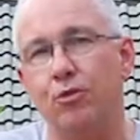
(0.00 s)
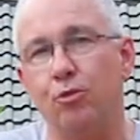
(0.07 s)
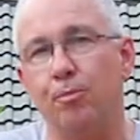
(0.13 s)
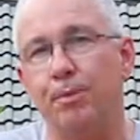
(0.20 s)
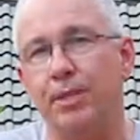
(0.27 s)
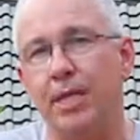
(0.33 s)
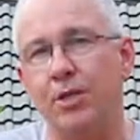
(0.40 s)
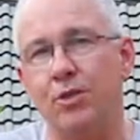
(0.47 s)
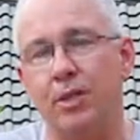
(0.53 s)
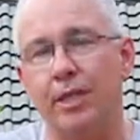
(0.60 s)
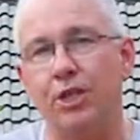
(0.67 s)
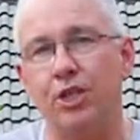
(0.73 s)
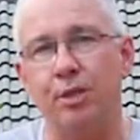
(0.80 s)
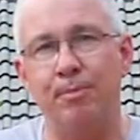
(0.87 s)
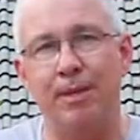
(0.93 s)
to potential
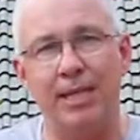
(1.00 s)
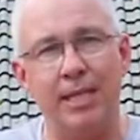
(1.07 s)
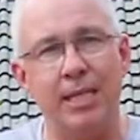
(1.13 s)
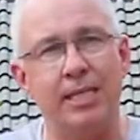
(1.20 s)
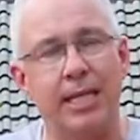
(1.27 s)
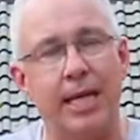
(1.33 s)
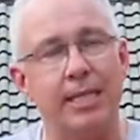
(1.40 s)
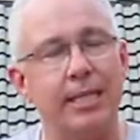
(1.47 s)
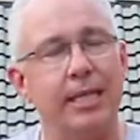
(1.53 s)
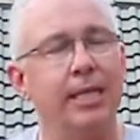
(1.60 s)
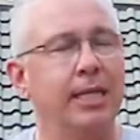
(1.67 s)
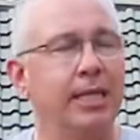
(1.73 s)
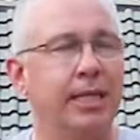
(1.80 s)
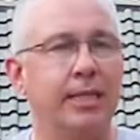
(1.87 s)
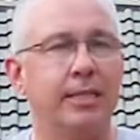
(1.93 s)
energy, but in this case,
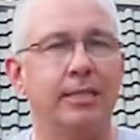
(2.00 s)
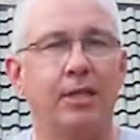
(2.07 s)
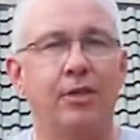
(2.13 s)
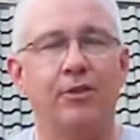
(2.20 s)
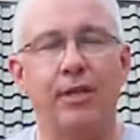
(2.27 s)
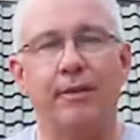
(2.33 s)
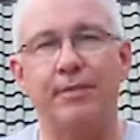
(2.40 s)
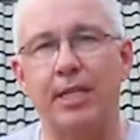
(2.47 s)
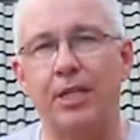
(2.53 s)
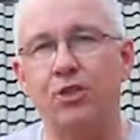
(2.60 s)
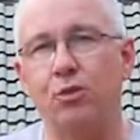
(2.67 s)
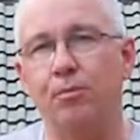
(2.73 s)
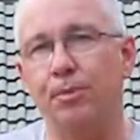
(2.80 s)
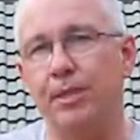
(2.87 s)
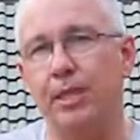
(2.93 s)
it's a
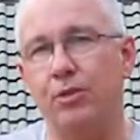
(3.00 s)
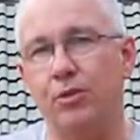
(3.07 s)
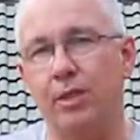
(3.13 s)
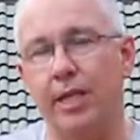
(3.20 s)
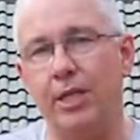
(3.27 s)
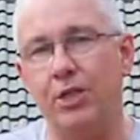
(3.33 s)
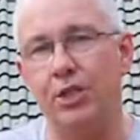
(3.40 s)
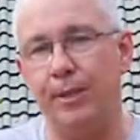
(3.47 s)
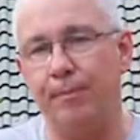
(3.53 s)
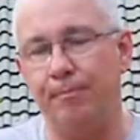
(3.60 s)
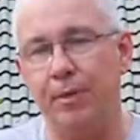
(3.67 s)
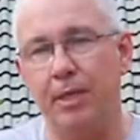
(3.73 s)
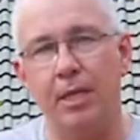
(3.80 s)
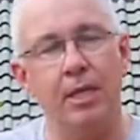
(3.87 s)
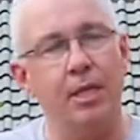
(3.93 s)
gravitational potential energy.
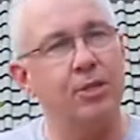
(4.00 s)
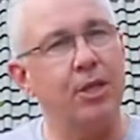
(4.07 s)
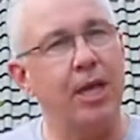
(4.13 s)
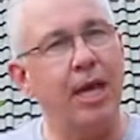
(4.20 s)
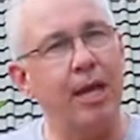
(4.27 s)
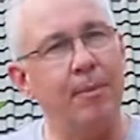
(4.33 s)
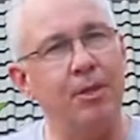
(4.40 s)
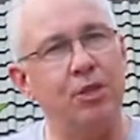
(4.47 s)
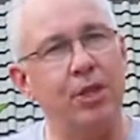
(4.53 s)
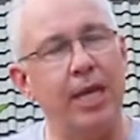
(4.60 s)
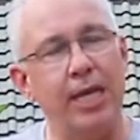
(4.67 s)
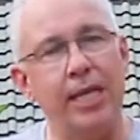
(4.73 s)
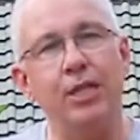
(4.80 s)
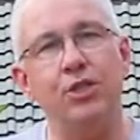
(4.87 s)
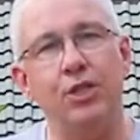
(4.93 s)
So how much
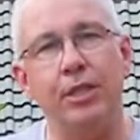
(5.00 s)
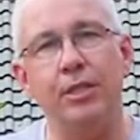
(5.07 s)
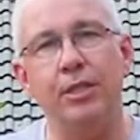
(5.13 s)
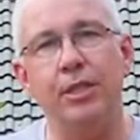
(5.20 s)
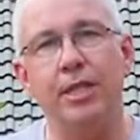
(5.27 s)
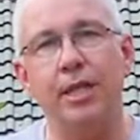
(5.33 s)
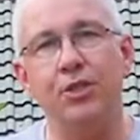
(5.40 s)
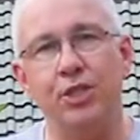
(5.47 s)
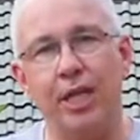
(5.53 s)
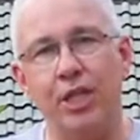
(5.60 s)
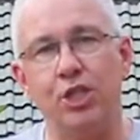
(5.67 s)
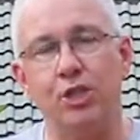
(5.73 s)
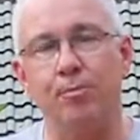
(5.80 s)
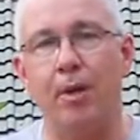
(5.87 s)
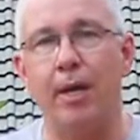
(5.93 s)
energy did I
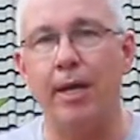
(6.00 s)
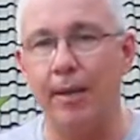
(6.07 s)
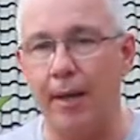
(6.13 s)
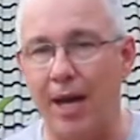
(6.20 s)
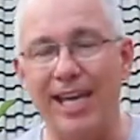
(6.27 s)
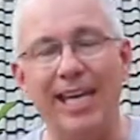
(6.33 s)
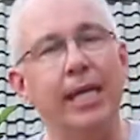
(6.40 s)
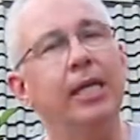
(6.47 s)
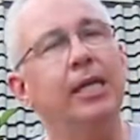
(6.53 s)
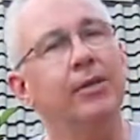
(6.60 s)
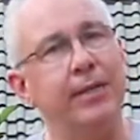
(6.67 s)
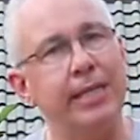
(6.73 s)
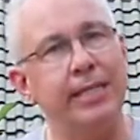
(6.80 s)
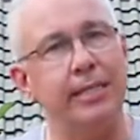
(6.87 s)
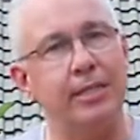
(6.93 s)
change it by? I
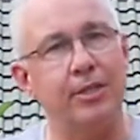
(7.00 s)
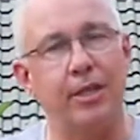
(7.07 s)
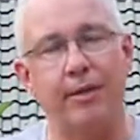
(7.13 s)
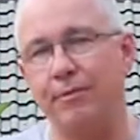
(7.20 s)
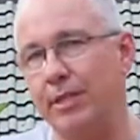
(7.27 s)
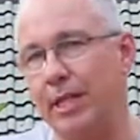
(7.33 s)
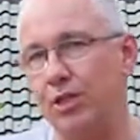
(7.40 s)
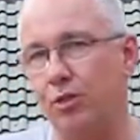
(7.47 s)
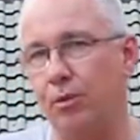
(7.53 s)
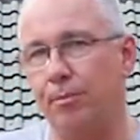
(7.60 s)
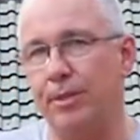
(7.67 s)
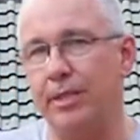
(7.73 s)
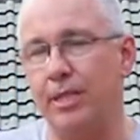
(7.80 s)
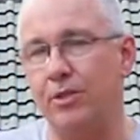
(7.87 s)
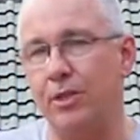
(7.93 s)
increased its gravitational
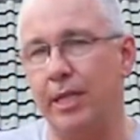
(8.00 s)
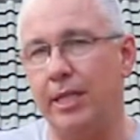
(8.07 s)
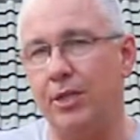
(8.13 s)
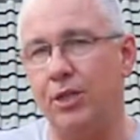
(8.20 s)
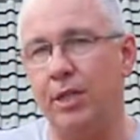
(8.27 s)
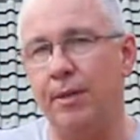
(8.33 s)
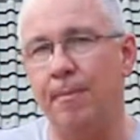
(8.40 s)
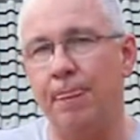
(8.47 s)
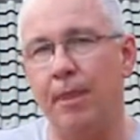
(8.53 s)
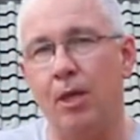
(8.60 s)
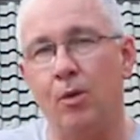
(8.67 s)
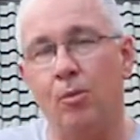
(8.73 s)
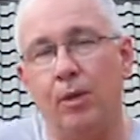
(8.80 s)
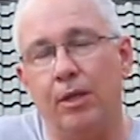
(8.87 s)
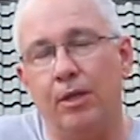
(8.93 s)
potential energy.
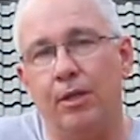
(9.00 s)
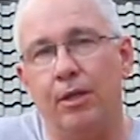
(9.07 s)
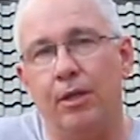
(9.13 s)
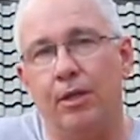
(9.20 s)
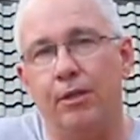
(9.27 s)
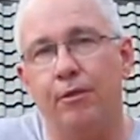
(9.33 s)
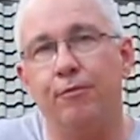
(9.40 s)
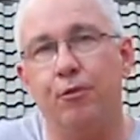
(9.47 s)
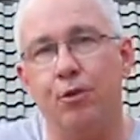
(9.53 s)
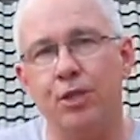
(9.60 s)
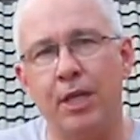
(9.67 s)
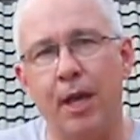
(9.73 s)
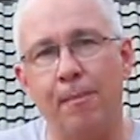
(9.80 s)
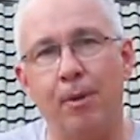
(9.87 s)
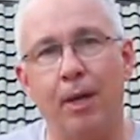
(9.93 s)
Well, the
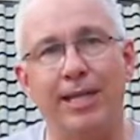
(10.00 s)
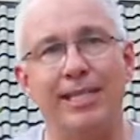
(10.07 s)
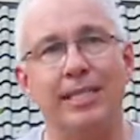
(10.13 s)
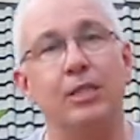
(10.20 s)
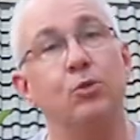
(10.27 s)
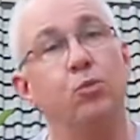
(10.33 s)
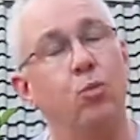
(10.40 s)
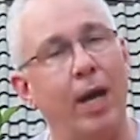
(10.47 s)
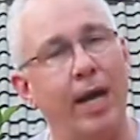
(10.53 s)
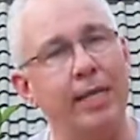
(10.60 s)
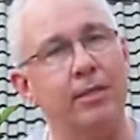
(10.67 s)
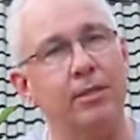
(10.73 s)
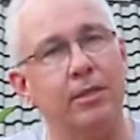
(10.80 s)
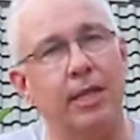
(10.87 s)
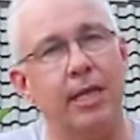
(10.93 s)
force I applied is its
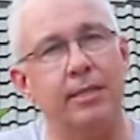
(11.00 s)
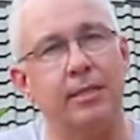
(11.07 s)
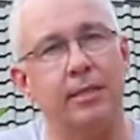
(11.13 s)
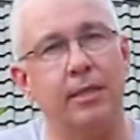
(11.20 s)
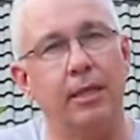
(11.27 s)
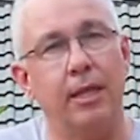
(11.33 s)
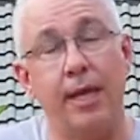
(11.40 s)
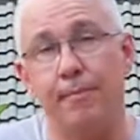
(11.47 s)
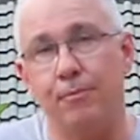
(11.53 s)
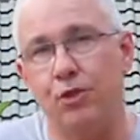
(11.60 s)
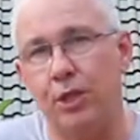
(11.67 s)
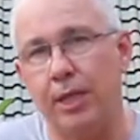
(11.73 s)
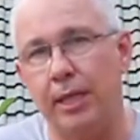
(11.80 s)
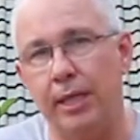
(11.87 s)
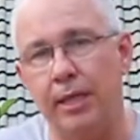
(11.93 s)
weight, so that's
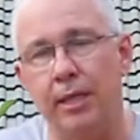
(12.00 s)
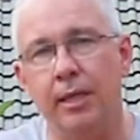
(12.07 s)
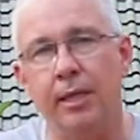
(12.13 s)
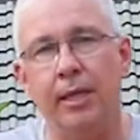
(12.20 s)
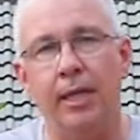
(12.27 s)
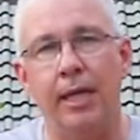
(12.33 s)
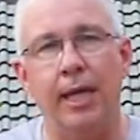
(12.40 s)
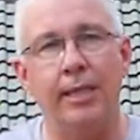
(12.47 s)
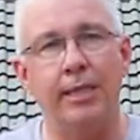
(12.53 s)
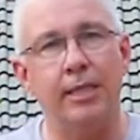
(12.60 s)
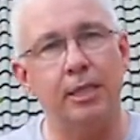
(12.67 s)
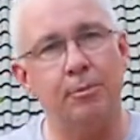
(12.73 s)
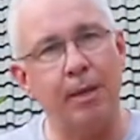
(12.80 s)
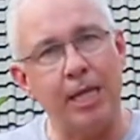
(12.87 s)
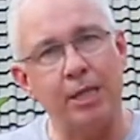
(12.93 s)
mg, and the
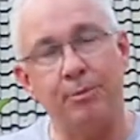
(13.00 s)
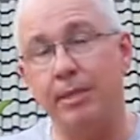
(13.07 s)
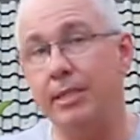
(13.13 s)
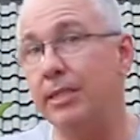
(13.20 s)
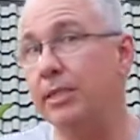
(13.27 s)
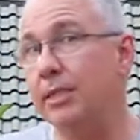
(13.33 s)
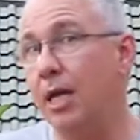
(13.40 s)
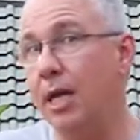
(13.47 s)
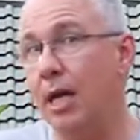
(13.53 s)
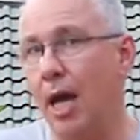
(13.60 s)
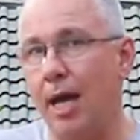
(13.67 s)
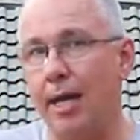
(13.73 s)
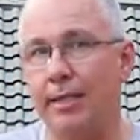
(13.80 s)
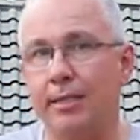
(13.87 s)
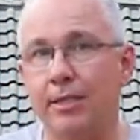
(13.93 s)
displacement is its
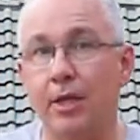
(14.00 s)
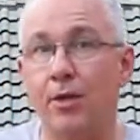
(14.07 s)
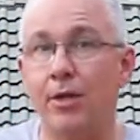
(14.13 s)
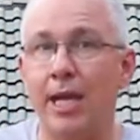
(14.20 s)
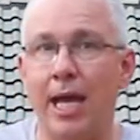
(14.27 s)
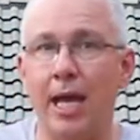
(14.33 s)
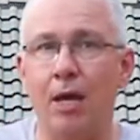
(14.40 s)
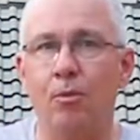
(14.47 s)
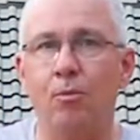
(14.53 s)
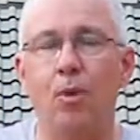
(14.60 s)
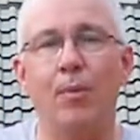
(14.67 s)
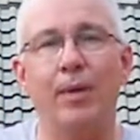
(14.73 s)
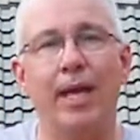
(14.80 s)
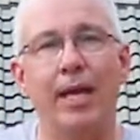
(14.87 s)
height. So now what we